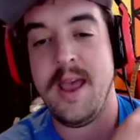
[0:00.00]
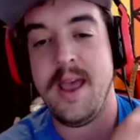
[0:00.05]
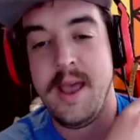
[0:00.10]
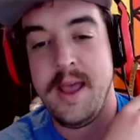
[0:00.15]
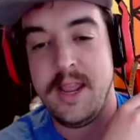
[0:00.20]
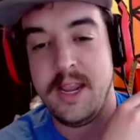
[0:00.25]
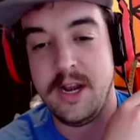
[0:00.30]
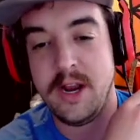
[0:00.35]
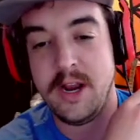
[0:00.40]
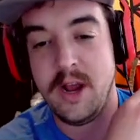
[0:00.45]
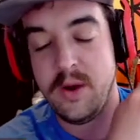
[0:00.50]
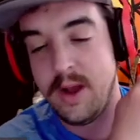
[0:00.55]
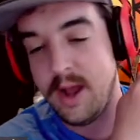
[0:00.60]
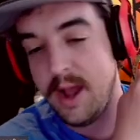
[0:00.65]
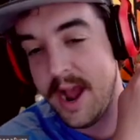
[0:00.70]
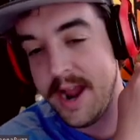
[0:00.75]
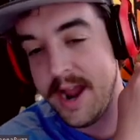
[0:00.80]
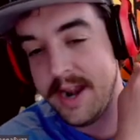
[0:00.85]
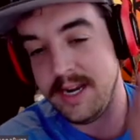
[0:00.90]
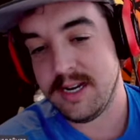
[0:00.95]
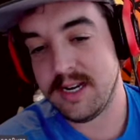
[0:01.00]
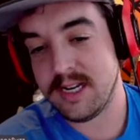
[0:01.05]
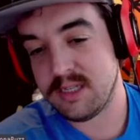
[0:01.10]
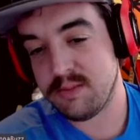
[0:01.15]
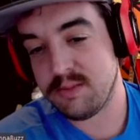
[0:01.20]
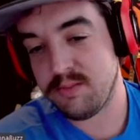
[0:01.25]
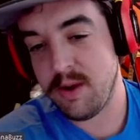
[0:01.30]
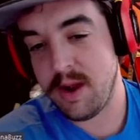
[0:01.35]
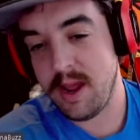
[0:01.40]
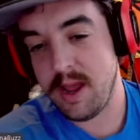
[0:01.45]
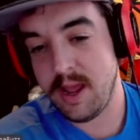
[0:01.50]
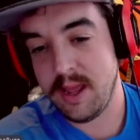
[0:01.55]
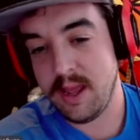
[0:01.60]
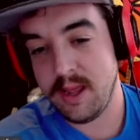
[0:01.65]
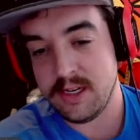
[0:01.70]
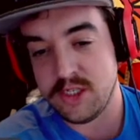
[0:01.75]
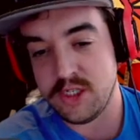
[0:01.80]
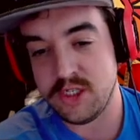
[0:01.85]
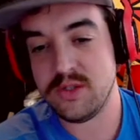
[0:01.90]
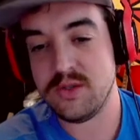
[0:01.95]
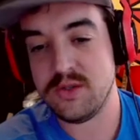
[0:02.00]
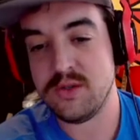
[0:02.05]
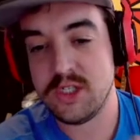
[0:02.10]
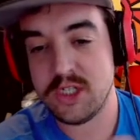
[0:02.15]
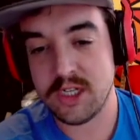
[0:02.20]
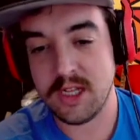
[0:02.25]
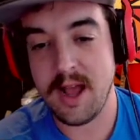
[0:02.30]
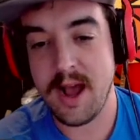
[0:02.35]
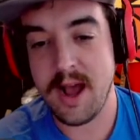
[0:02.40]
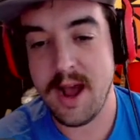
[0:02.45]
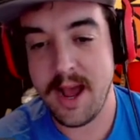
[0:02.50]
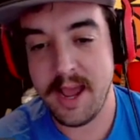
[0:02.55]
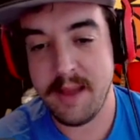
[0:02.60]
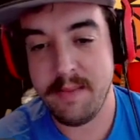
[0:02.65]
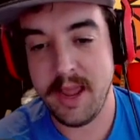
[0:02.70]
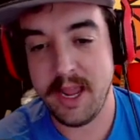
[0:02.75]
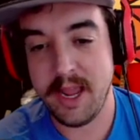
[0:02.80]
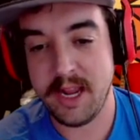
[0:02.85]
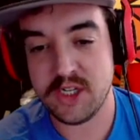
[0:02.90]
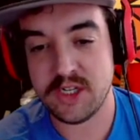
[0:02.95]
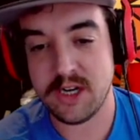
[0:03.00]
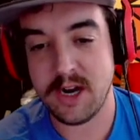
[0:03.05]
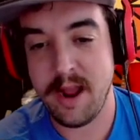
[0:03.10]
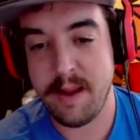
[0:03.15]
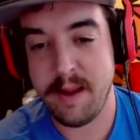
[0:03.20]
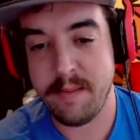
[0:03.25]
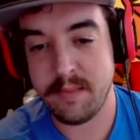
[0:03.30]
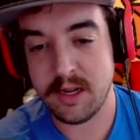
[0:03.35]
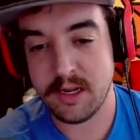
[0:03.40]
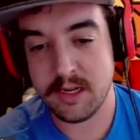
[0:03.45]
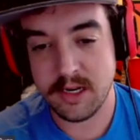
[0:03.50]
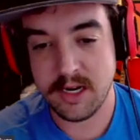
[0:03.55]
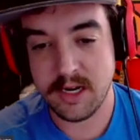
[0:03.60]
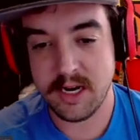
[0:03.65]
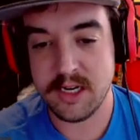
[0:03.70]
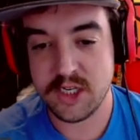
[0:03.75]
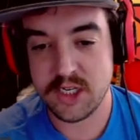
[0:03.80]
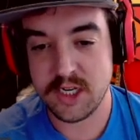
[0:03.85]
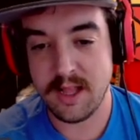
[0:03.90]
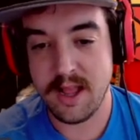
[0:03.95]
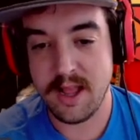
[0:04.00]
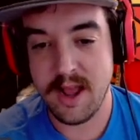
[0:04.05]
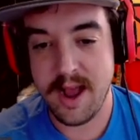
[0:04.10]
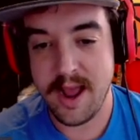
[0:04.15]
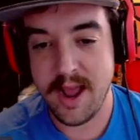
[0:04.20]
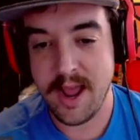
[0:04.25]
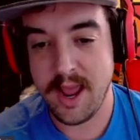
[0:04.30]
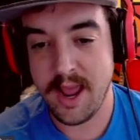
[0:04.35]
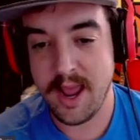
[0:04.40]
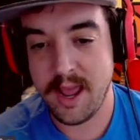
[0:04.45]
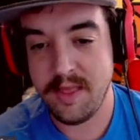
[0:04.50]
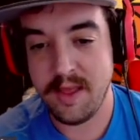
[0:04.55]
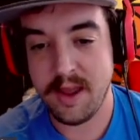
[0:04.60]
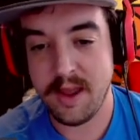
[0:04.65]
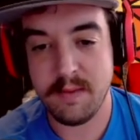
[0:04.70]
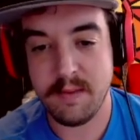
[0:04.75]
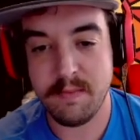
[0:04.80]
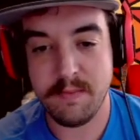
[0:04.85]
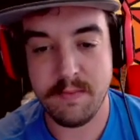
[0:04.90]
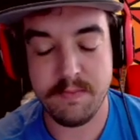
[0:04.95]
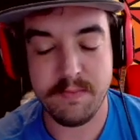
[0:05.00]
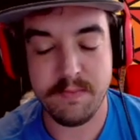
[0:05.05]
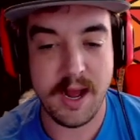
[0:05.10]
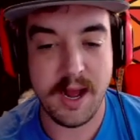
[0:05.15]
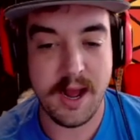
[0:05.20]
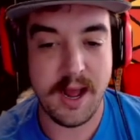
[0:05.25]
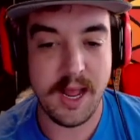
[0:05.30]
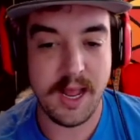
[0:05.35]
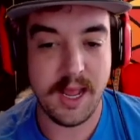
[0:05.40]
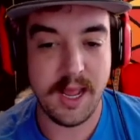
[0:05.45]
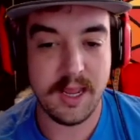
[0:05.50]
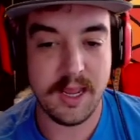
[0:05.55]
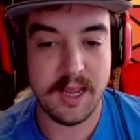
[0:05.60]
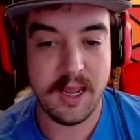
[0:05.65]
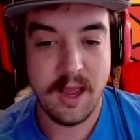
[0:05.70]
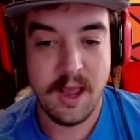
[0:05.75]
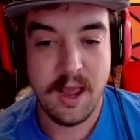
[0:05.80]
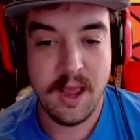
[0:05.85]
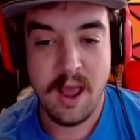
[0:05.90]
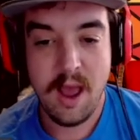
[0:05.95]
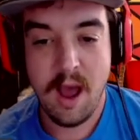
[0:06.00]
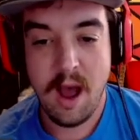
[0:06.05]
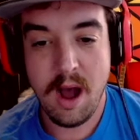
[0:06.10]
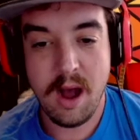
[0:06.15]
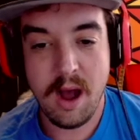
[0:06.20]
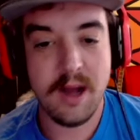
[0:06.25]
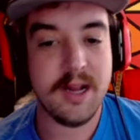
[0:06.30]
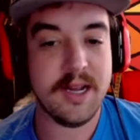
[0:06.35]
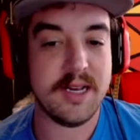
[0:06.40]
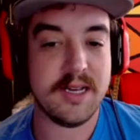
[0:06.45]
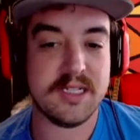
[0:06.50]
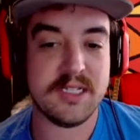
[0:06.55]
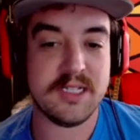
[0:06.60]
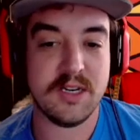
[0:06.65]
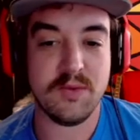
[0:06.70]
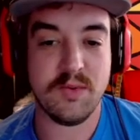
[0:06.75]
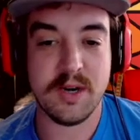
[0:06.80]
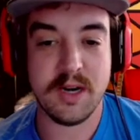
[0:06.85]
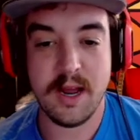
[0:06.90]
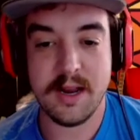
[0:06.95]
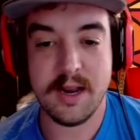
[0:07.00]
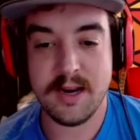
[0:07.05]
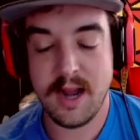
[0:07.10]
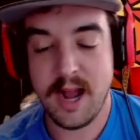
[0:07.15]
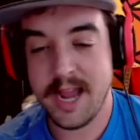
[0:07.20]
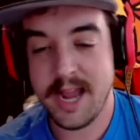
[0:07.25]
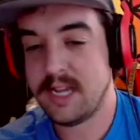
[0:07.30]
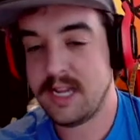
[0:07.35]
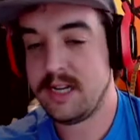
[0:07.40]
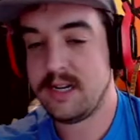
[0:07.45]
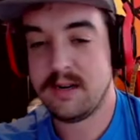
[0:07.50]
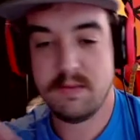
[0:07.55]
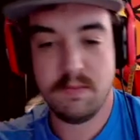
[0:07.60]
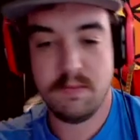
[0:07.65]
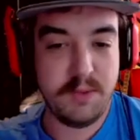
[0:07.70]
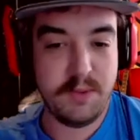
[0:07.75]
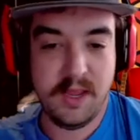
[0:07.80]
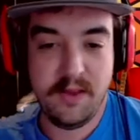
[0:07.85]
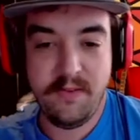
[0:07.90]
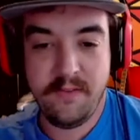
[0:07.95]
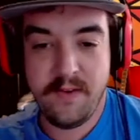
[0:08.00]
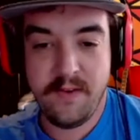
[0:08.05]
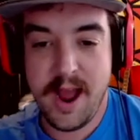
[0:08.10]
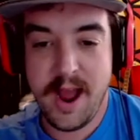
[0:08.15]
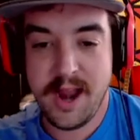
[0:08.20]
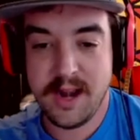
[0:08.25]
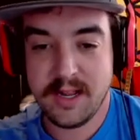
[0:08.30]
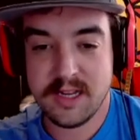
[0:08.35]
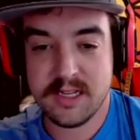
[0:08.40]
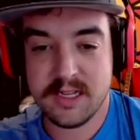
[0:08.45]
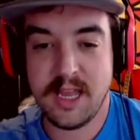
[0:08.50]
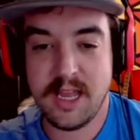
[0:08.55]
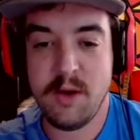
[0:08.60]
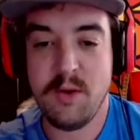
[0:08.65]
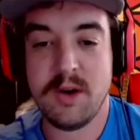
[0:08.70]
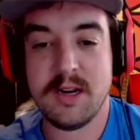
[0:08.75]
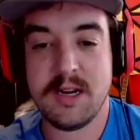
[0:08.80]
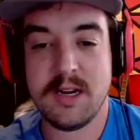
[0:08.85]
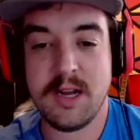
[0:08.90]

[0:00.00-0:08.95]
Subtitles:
I need to spray June, July, make sure I'm good in July, and then by August and whatnot, I can be fine because they were